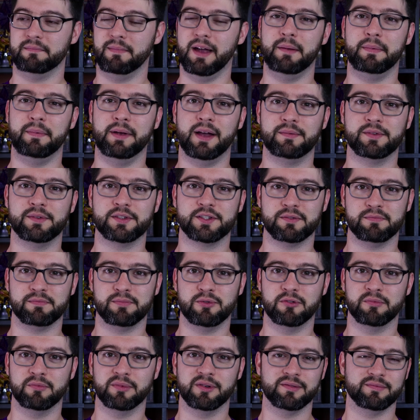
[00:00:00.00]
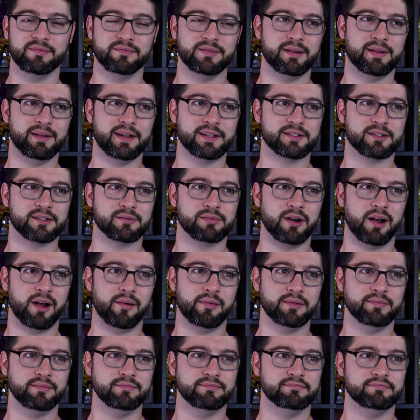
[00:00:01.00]
Maybe I'm just a boomer. Maybe that's the
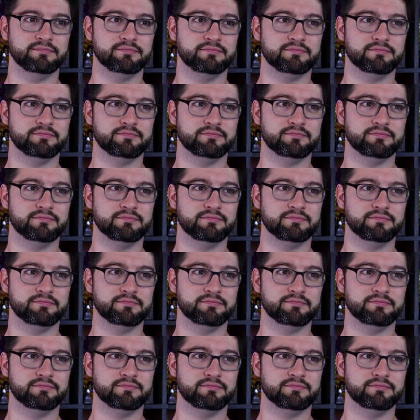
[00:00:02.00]
problem.